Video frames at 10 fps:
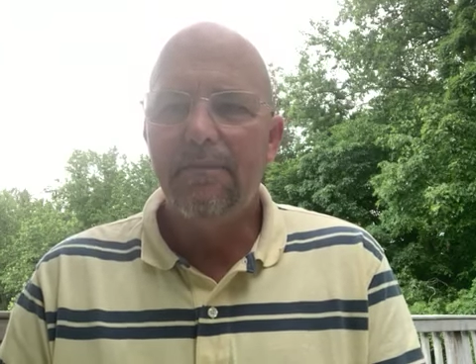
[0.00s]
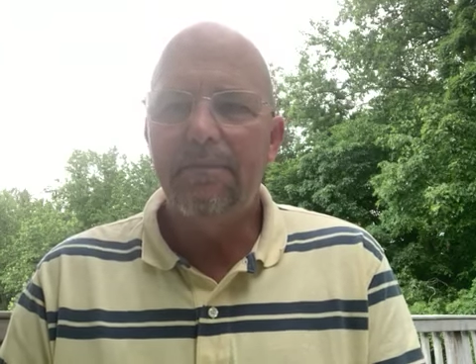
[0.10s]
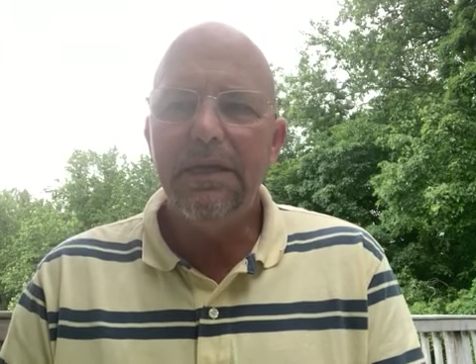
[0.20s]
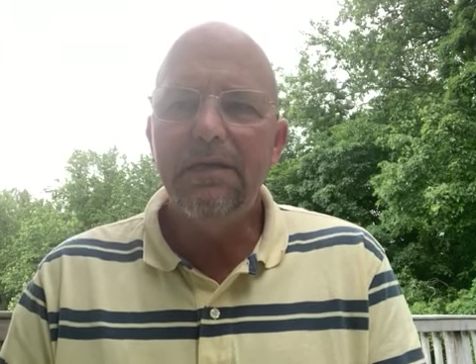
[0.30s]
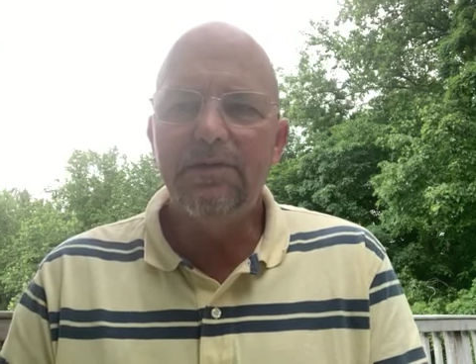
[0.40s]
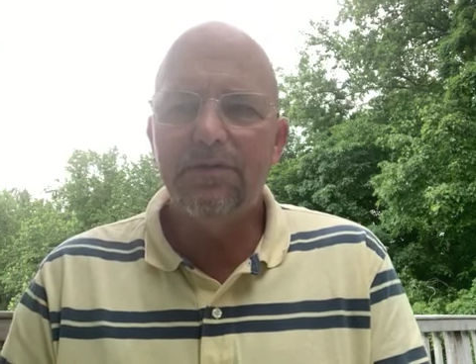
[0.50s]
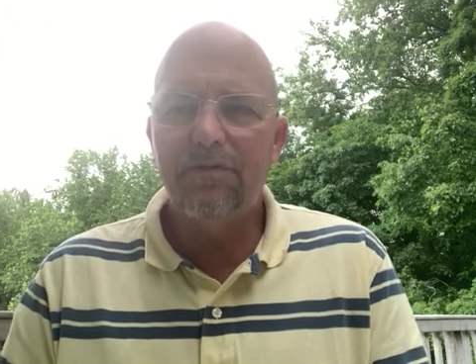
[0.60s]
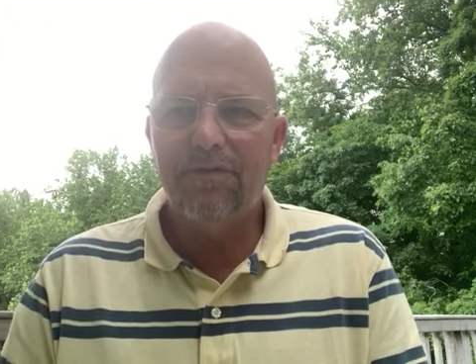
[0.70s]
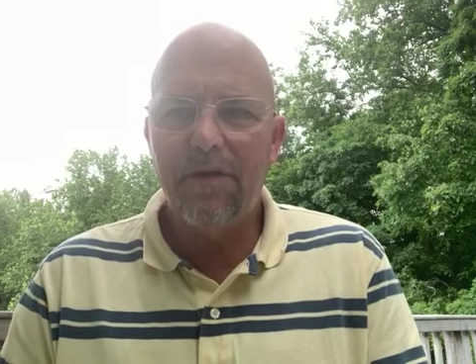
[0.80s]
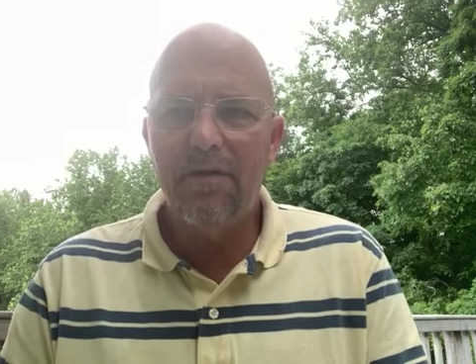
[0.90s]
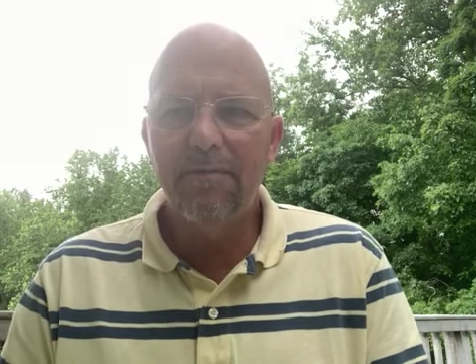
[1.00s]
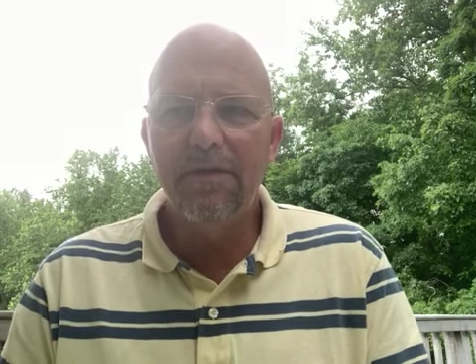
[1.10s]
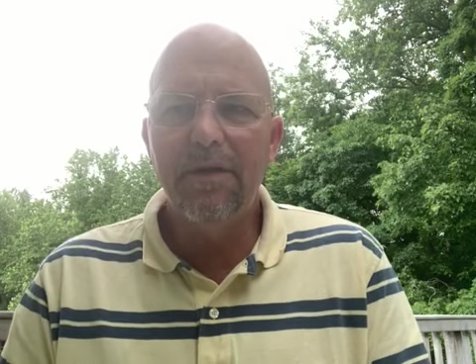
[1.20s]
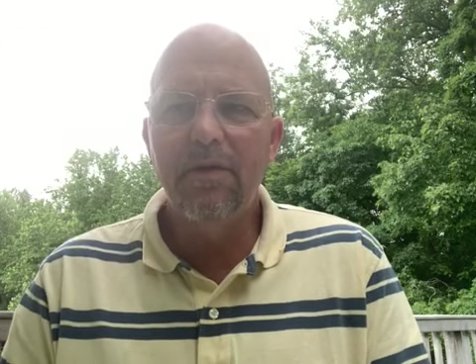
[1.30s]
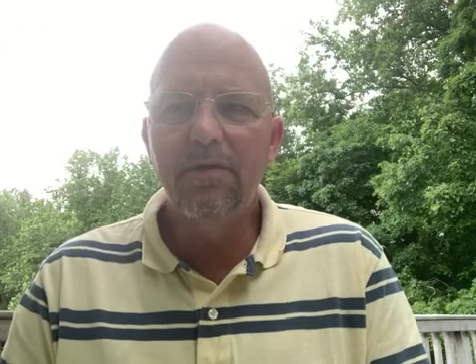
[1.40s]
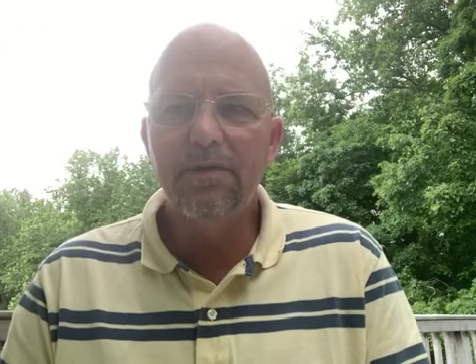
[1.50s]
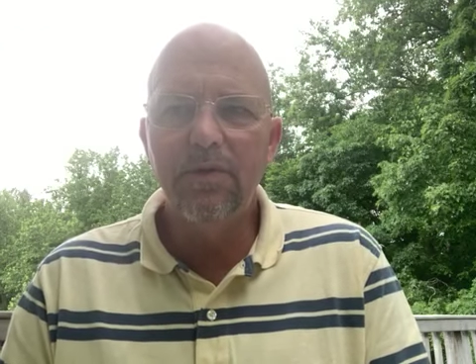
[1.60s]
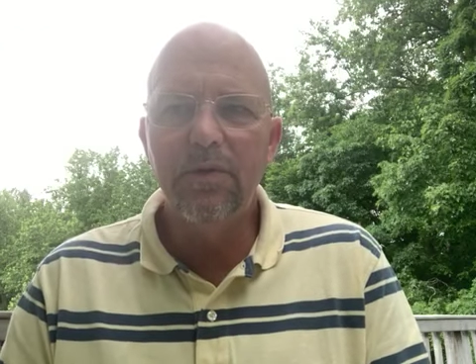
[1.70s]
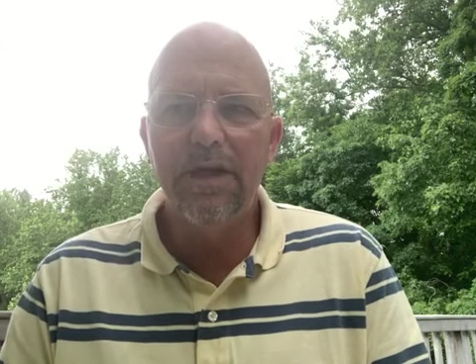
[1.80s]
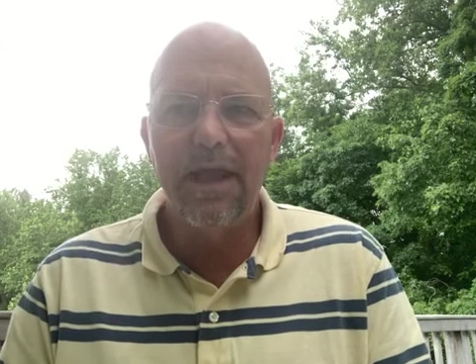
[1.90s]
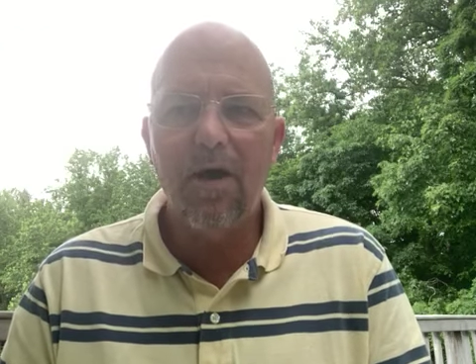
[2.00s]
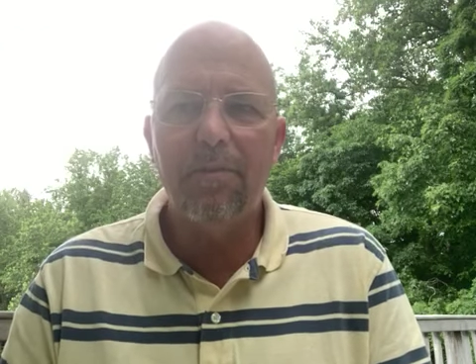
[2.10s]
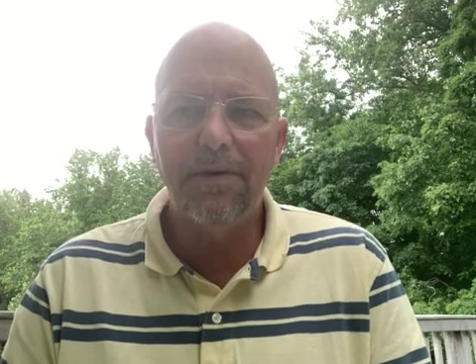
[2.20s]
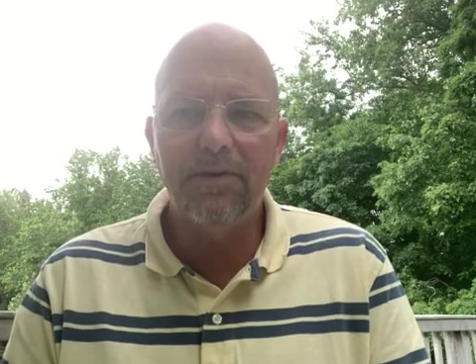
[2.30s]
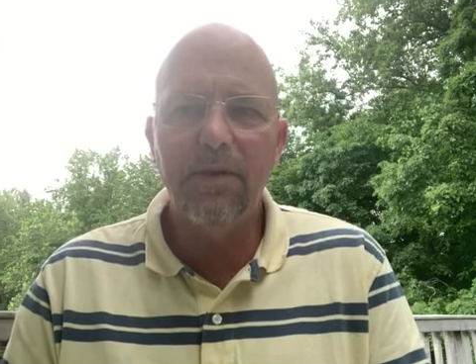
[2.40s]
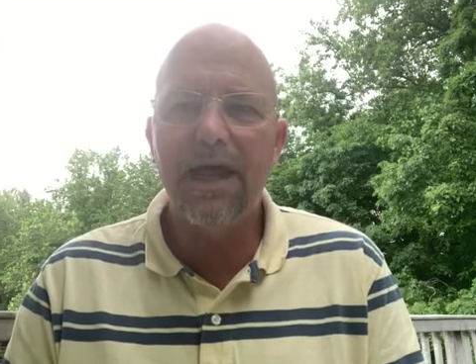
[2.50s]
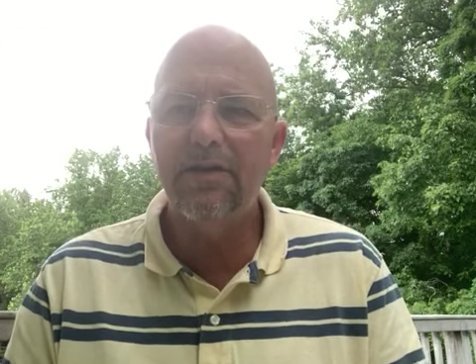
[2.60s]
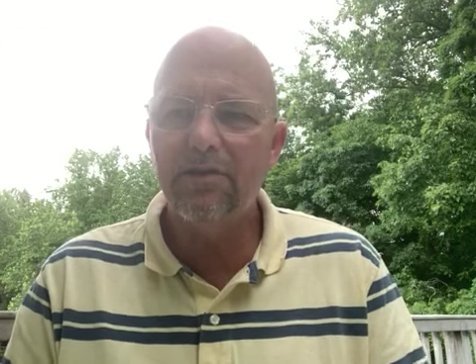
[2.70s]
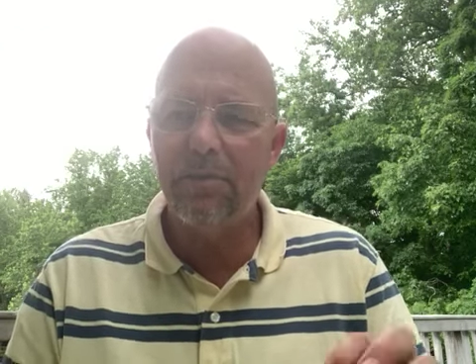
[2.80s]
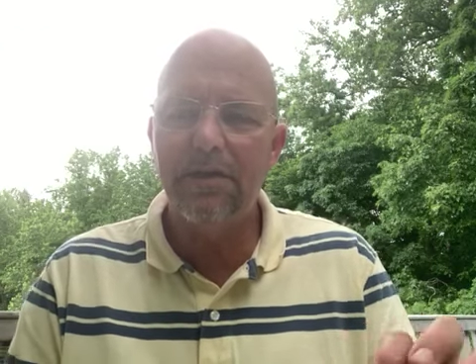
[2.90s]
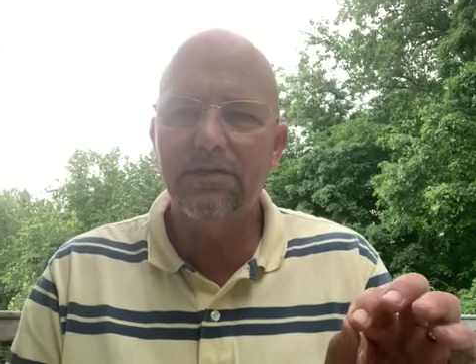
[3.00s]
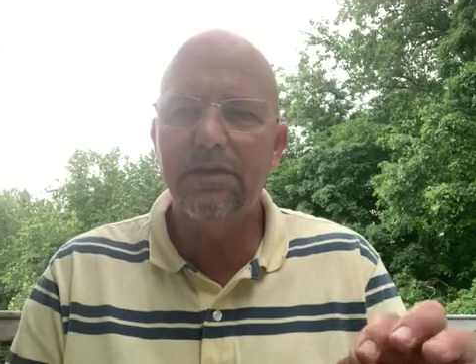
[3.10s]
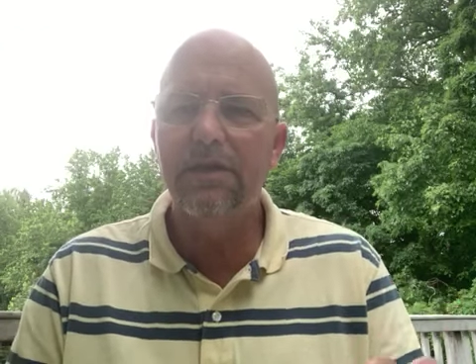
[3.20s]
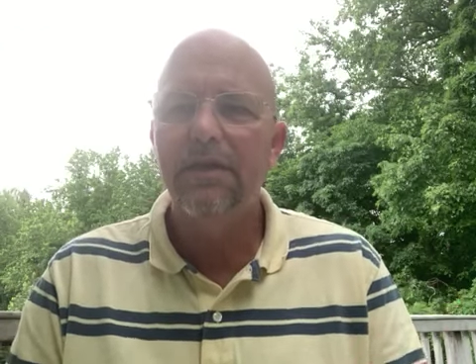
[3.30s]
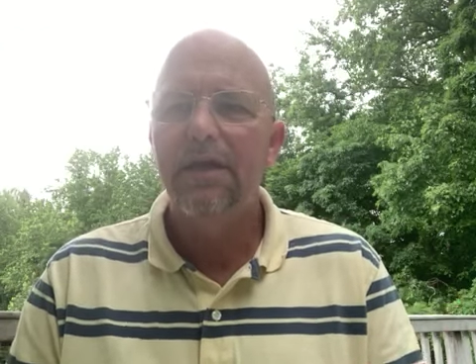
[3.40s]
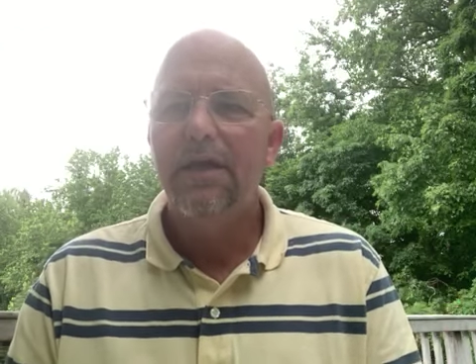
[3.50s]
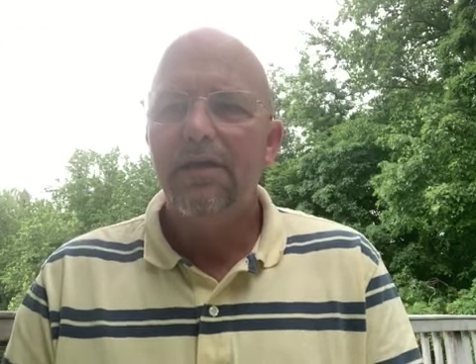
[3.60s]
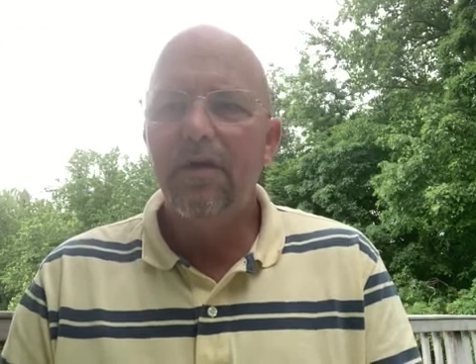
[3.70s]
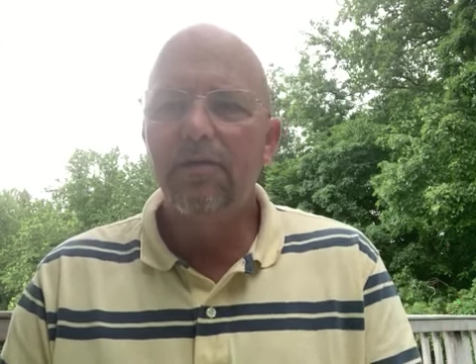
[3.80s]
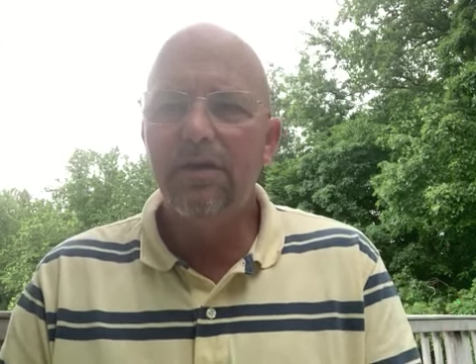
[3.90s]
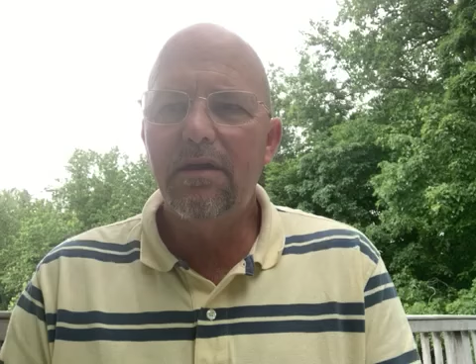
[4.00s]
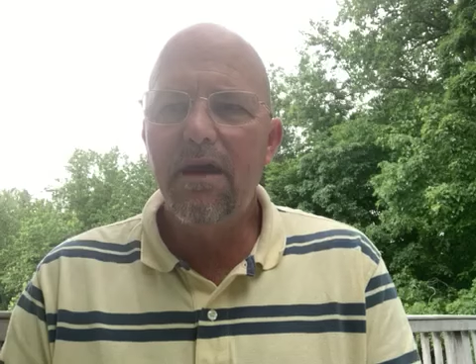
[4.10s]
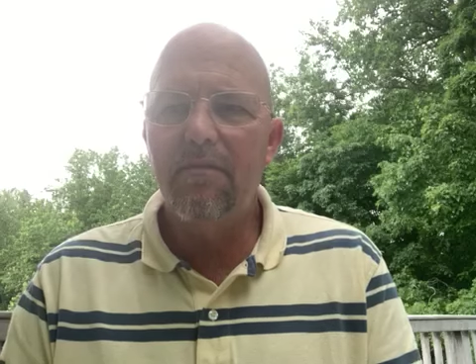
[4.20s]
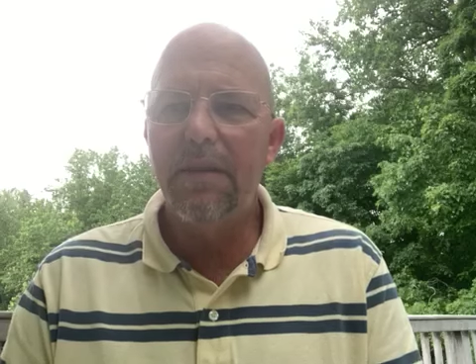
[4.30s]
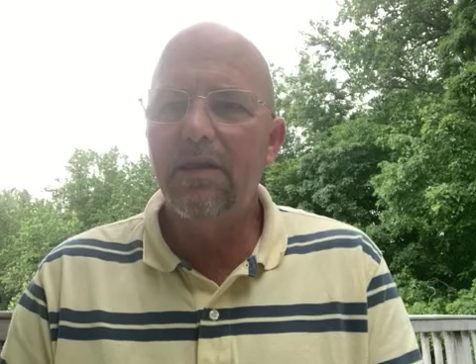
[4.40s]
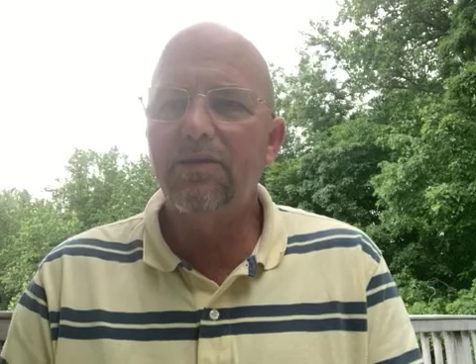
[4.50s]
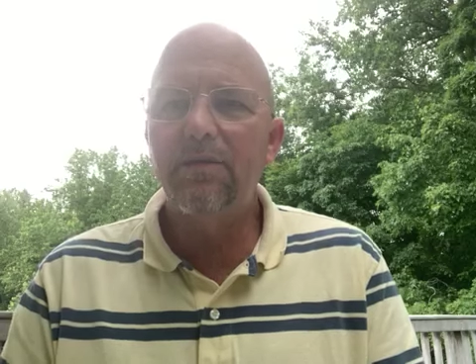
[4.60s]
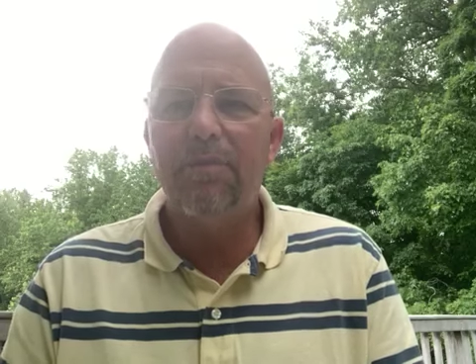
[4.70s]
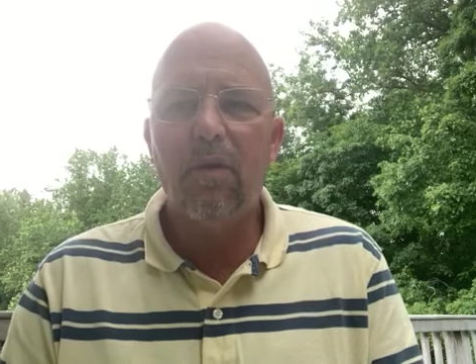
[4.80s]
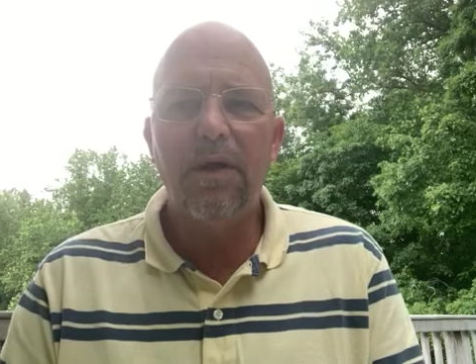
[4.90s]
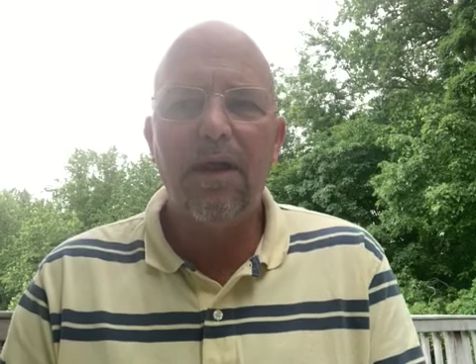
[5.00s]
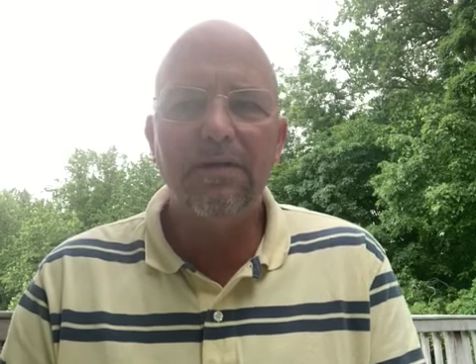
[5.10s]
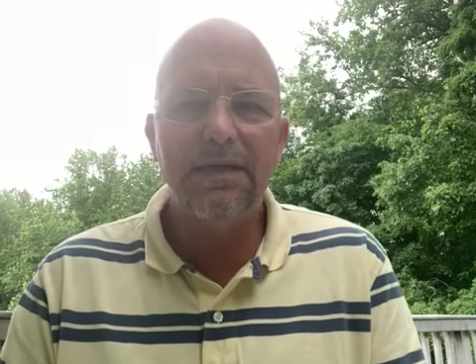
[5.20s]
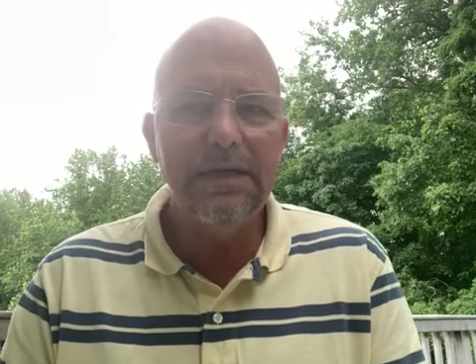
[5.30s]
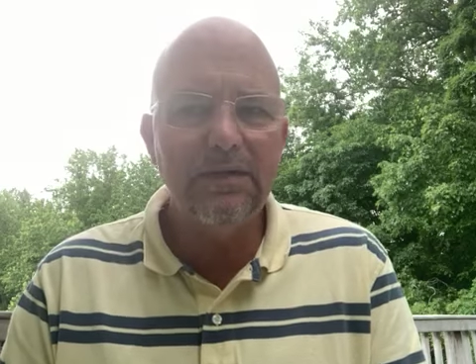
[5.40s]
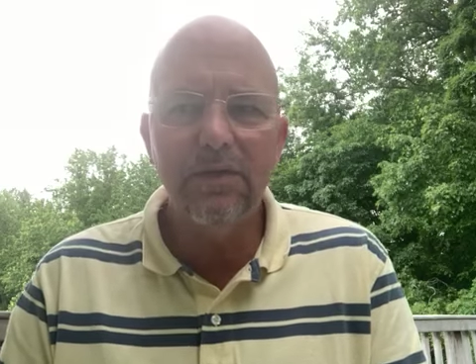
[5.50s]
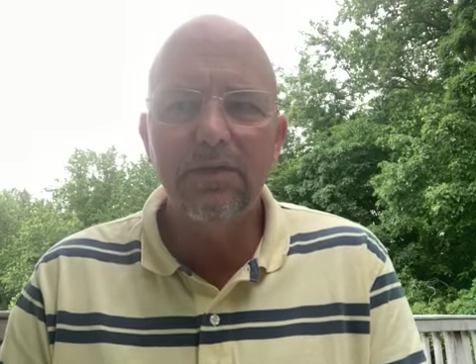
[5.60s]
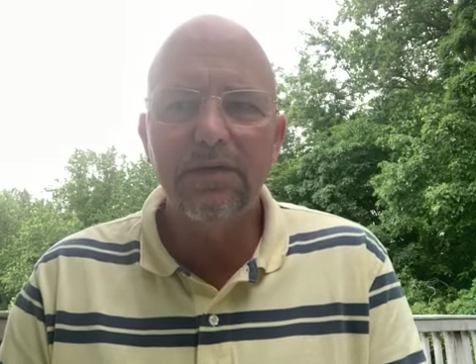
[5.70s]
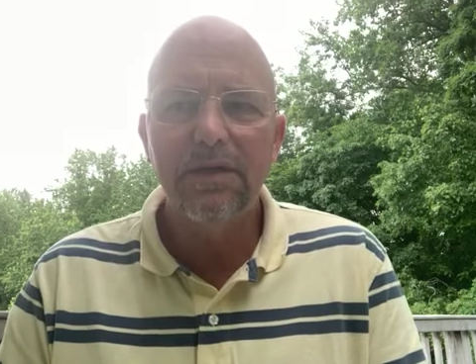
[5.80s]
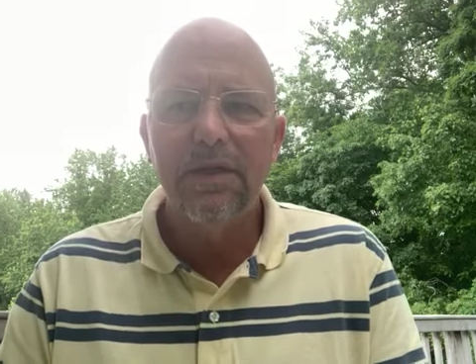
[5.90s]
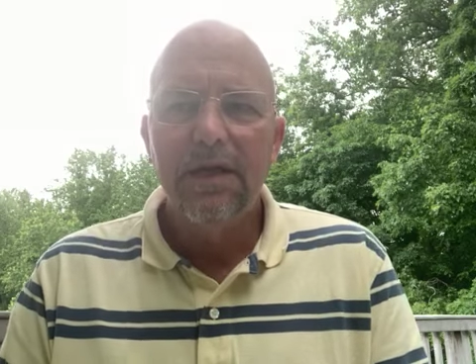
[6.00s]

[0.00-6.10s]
peace from those who can help us do that, especially those in government. Let's support our teachers.